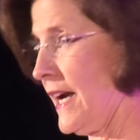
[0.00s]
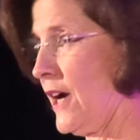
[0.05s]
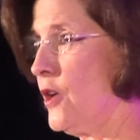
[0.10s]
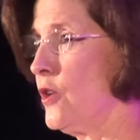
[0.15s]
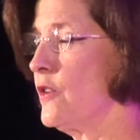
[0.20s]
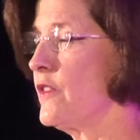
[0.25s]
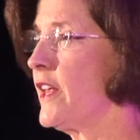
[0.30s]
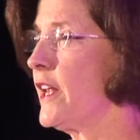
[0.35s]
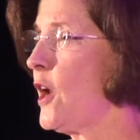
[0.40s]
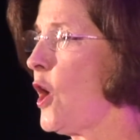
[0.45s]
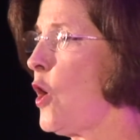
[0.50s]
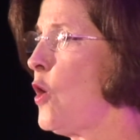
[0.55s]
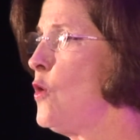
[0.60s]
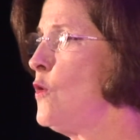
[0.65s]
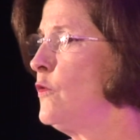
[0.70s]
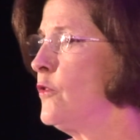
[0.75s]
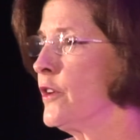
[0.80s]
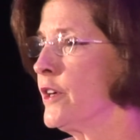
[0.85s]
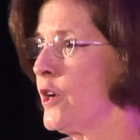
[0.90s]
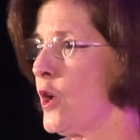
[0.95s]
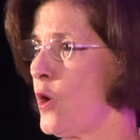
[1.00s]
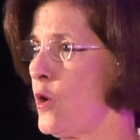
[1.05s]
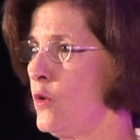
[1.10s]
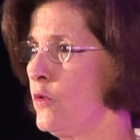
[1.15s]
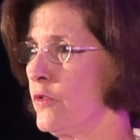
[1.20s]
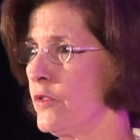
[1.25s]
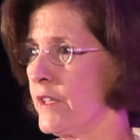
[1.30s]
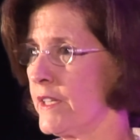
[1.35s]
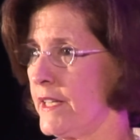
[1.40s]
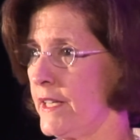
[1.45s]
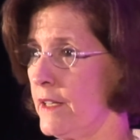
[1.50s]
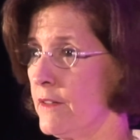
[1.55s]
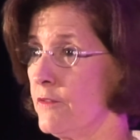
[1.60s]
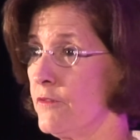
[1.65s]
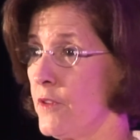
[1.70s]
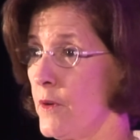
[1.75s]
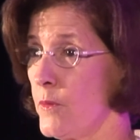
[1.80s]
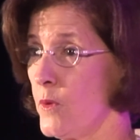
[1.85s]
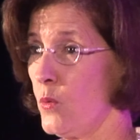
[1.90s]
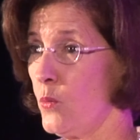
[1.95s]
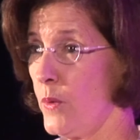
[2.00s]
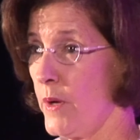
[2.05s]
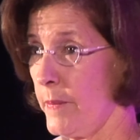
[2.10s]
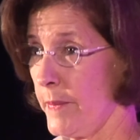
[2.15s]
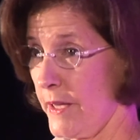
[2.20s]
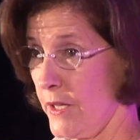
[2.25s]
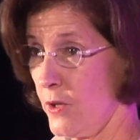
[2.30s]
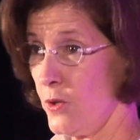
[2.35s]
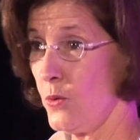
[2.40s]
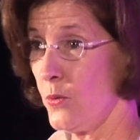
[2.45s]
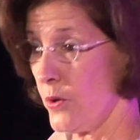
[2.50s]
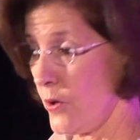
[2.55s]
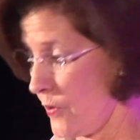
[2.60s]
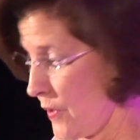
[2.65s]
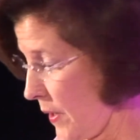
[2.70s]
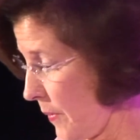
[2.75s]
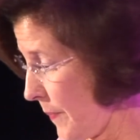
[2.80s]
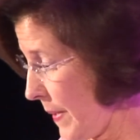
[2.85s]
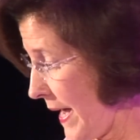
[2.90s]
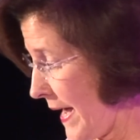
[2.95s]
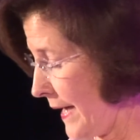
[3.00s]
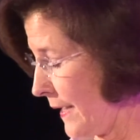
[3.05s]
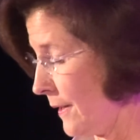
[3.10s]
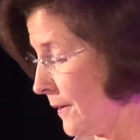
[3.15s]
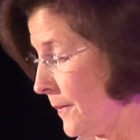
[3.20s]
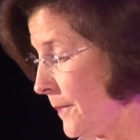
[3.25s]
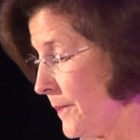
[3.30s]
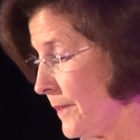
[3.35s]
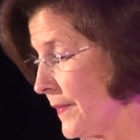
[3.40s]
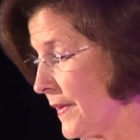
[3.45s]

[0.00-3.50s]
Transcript: And I heard that over and over again from the women who are on our panel.